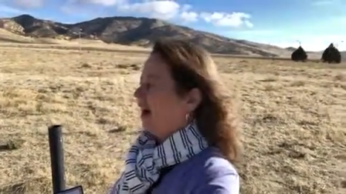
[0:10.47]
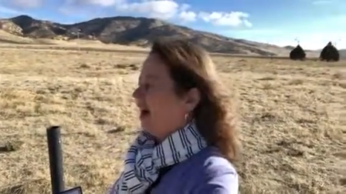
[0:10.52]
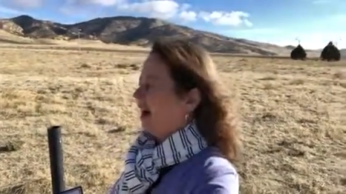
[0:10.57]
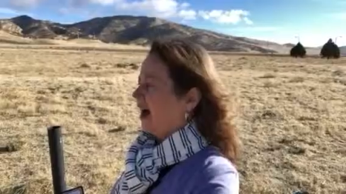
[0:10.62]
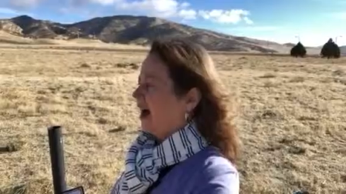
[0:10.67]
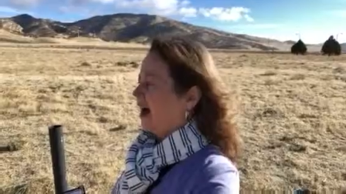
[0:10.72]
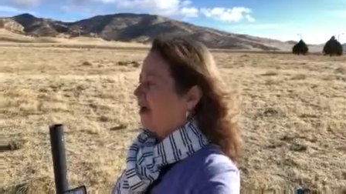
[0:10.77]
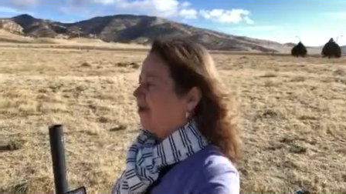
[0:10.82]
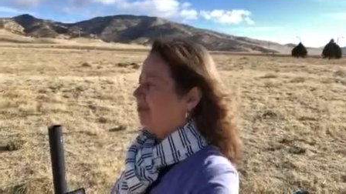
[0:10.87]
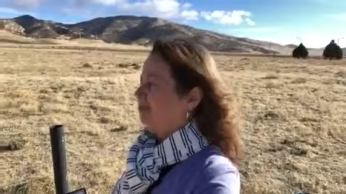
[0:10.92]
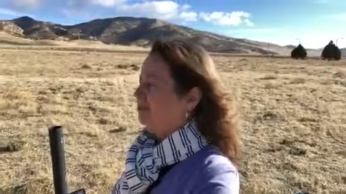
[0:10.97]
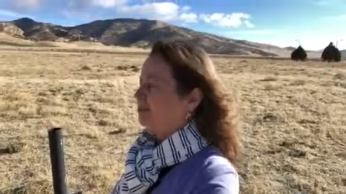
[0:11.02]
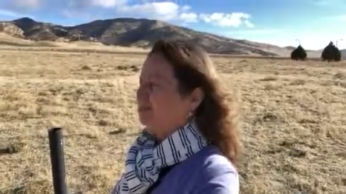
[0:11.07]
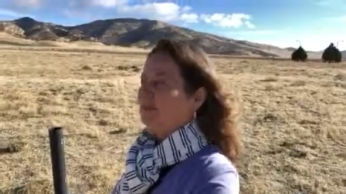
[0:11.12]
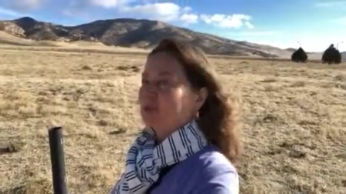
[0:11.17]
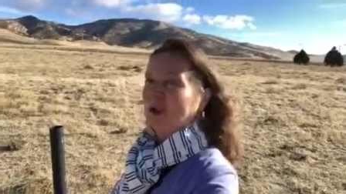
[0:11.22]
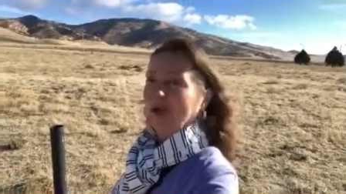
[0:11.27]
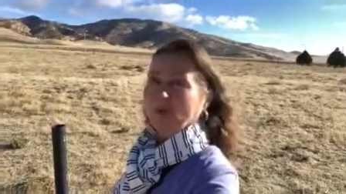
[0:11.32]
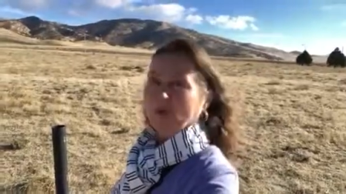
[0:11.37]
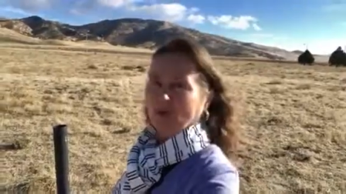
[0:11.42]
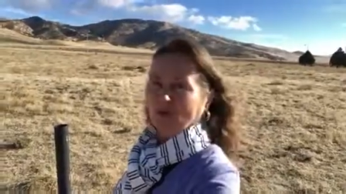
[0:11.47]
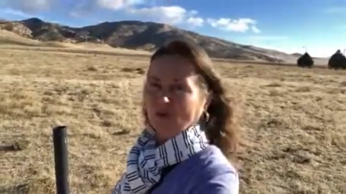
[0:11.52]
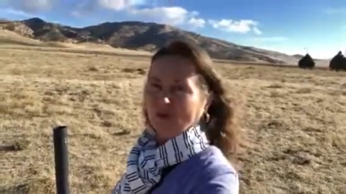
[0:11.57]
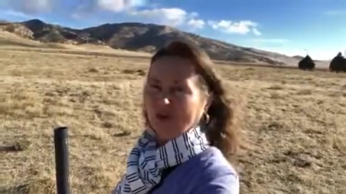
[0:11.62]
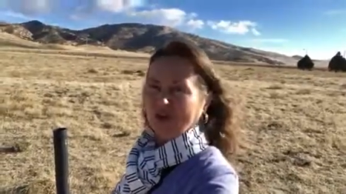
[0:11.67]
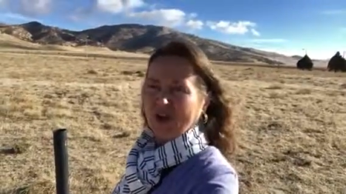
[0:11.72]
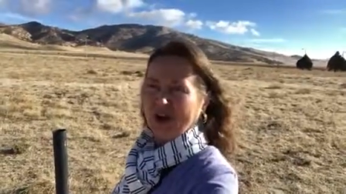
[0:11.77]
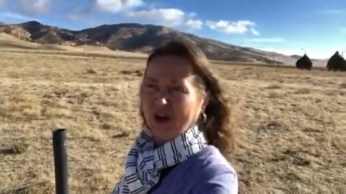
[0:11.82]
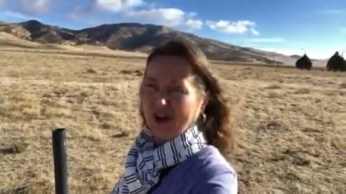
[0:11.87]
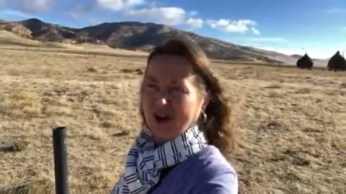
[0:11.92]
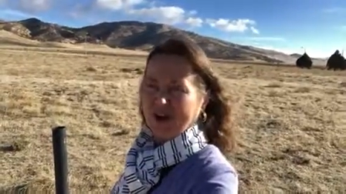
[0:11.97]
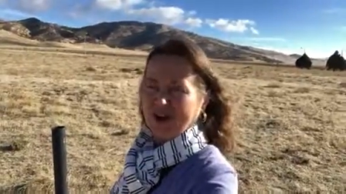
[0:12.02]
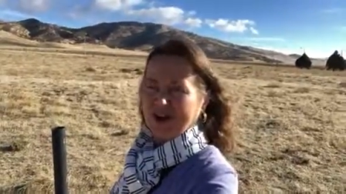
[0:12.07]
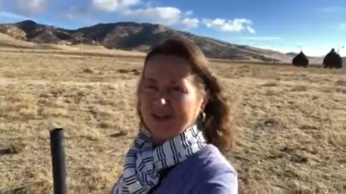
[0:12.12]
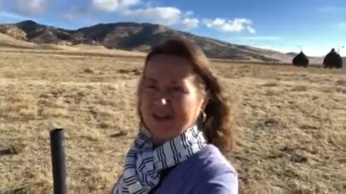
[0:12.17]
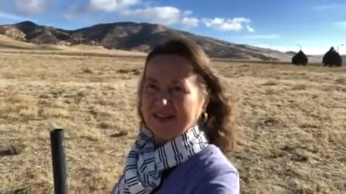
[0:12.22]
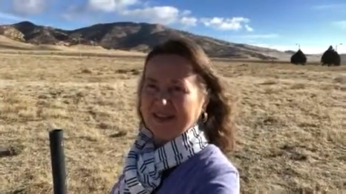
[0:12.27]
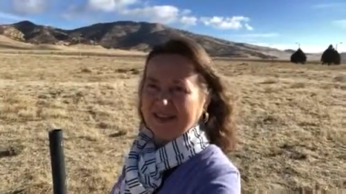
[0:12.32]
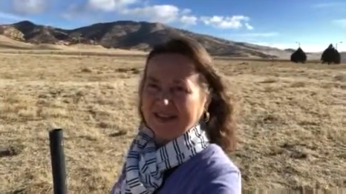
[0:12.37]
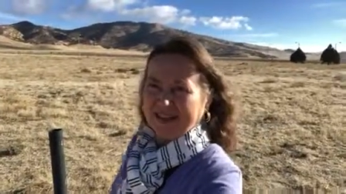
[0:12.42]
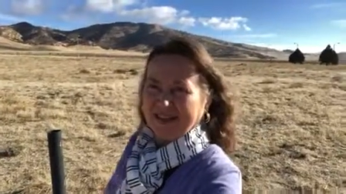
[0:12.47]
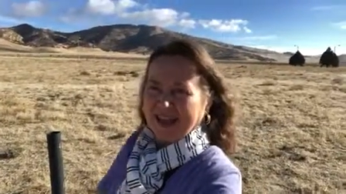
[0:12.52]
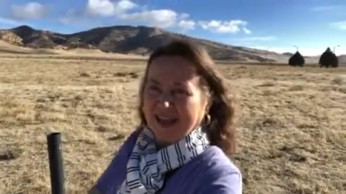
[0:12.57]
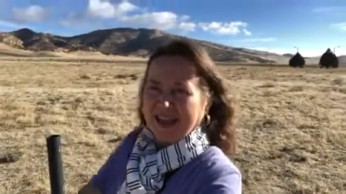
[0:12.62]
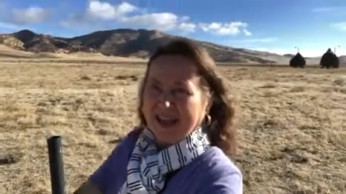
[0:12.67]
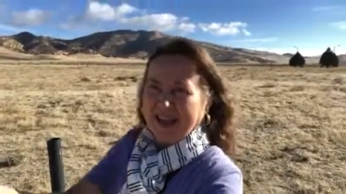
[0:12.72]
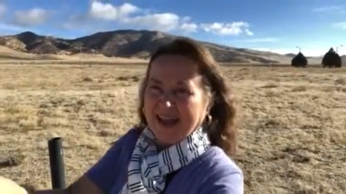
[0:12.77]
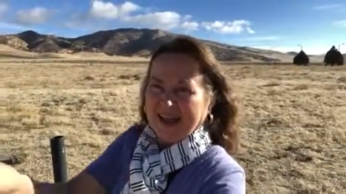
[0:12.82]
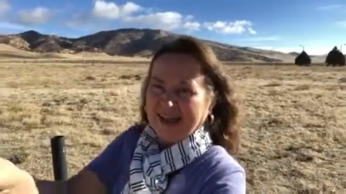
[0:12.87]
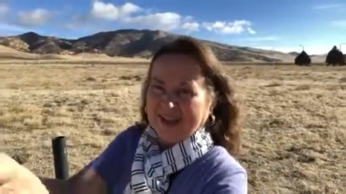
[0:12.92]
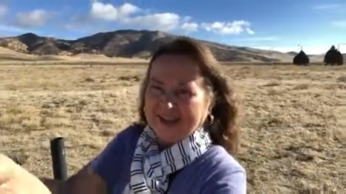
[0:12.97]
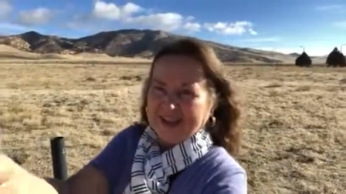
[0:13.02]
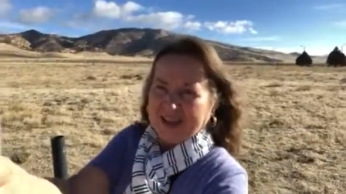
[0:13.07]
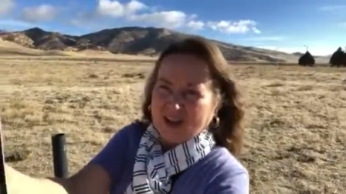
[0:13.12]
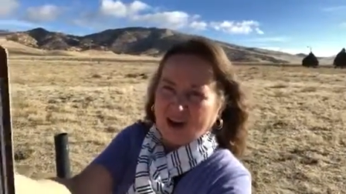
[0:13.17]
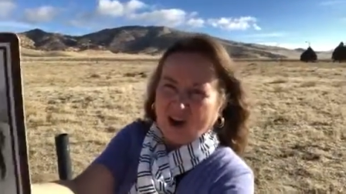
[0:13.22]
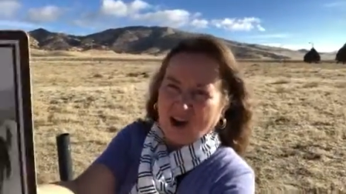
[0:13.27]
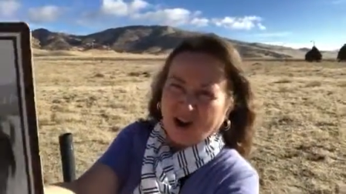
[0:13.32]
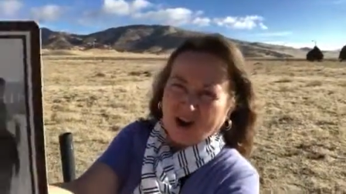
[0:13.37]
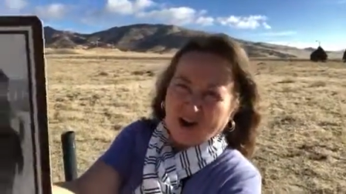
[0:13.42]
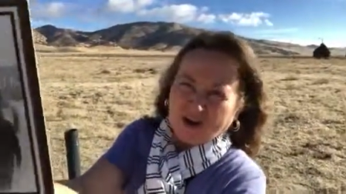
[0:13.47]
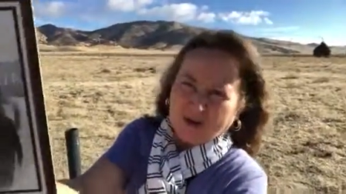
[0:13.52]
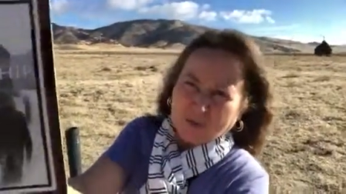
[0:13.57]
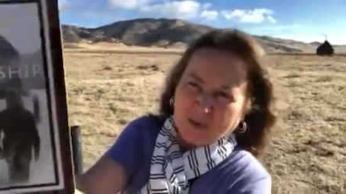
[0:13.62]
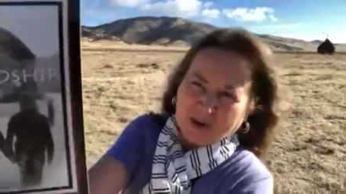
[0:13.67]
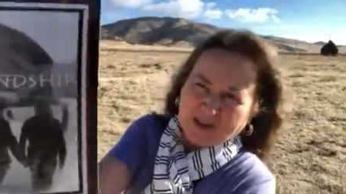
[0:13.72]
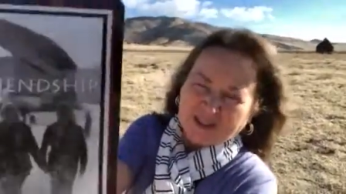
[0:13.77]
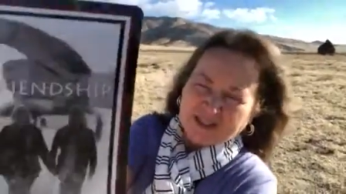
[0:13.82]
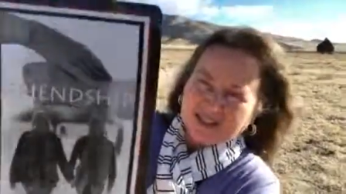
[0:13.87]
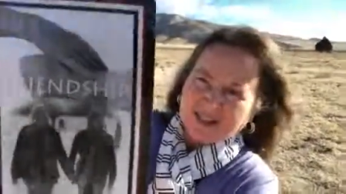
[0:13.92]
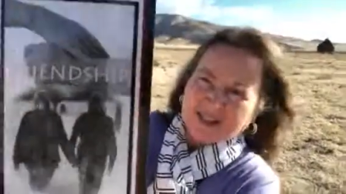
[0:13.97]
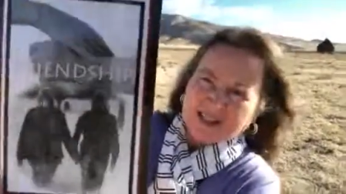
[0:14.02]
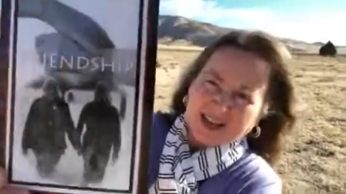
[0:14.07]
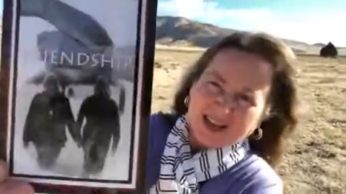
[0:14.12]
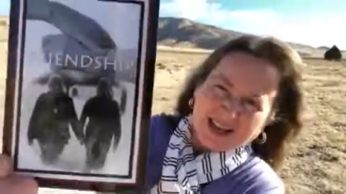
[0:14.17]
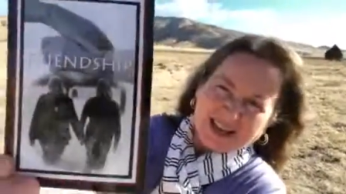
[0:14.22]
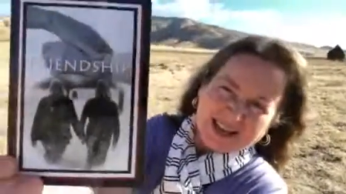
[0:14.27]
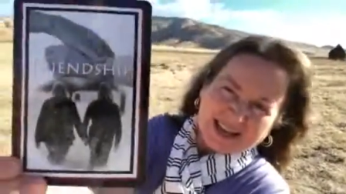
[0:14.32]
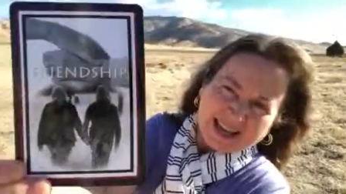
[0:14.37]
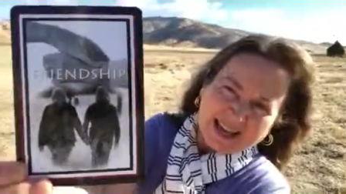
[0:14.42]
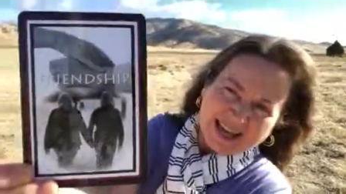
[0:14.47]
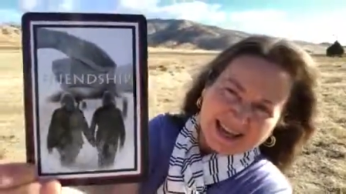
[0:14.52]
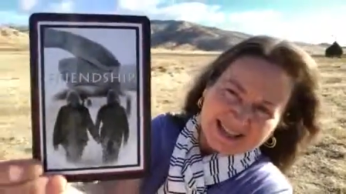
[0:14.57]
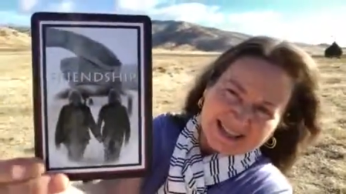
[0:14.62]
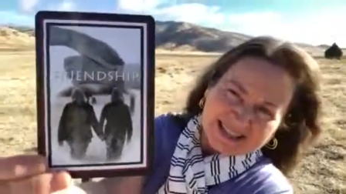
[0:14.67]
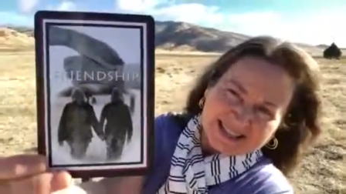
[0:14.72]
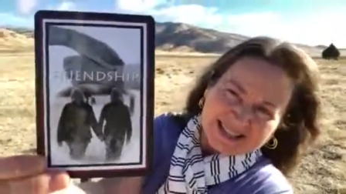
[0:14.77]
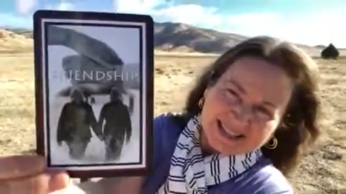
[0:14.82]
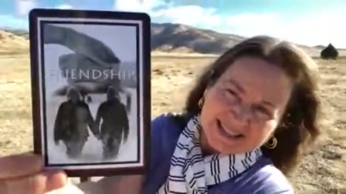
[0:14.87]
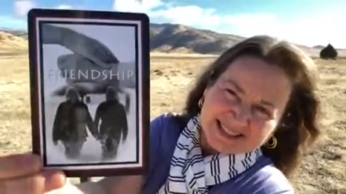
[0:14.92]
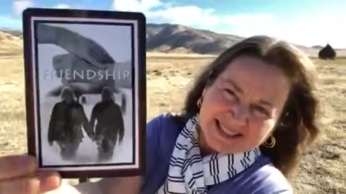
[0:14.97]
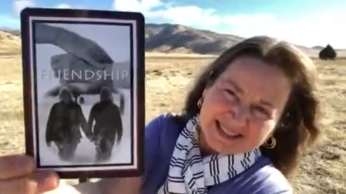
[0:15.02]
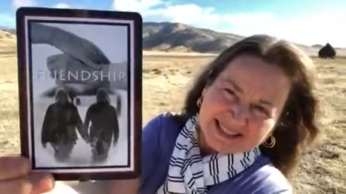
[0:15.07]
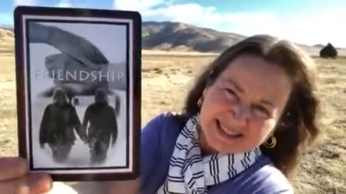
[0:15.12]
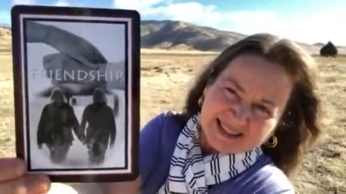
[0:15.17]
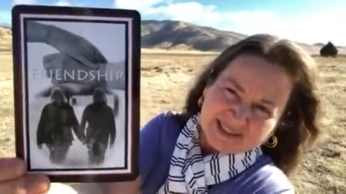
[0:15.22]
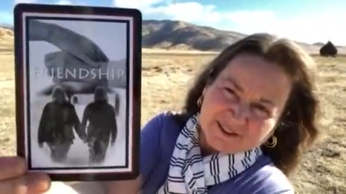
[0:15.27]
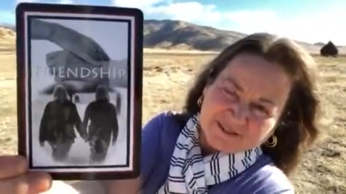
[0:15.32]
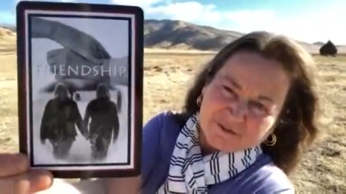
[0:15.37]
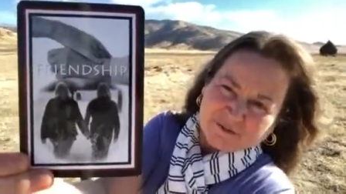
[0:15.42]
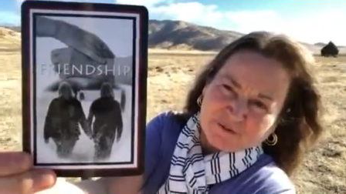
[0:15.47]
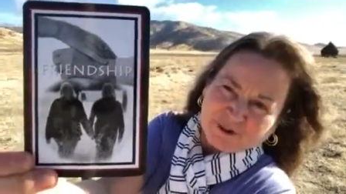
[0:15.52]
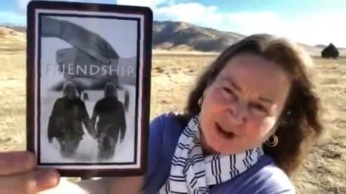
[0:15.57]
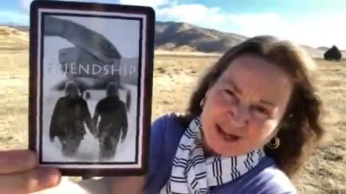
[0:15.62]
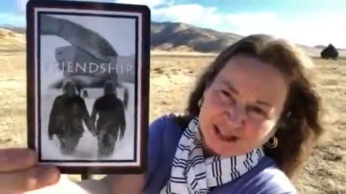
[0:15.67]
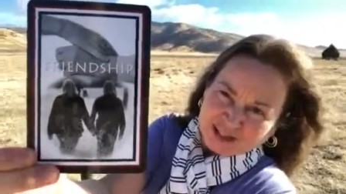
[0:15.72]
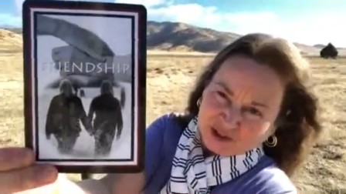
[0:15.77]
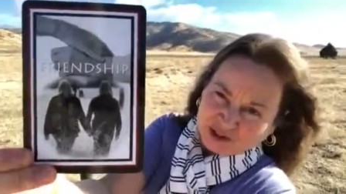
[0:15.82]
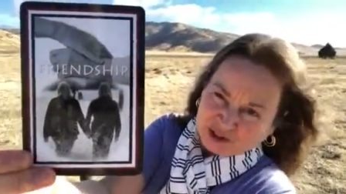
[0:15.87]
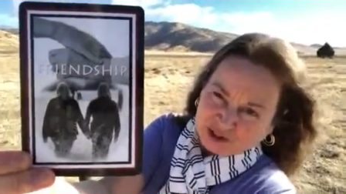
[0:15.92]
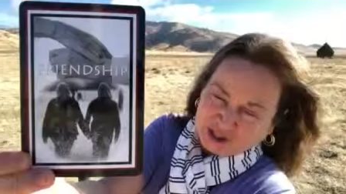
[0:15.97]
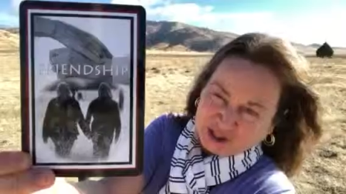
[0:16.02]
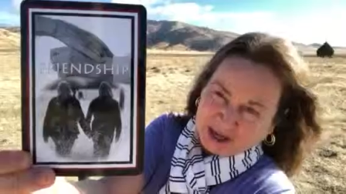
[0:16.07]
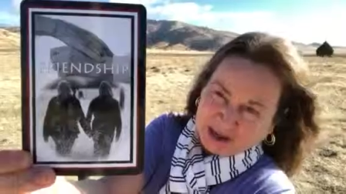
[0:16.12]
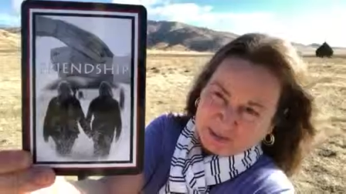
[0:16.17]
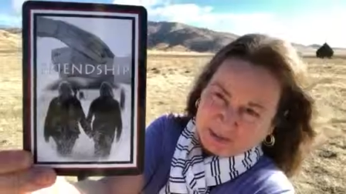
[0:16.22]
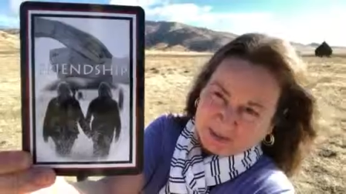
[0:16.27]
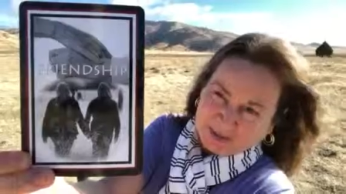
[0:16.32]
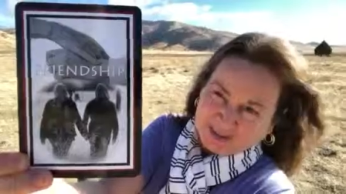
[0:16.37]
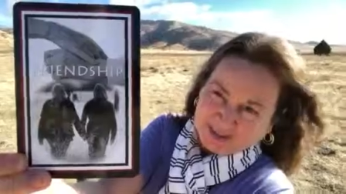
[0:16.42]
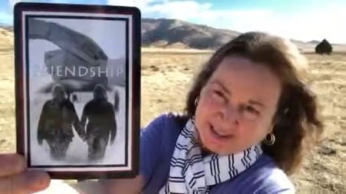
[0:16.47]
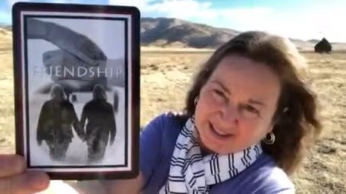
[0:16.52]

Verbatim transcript: Um, so I pulled the card, and the card was and is friendship.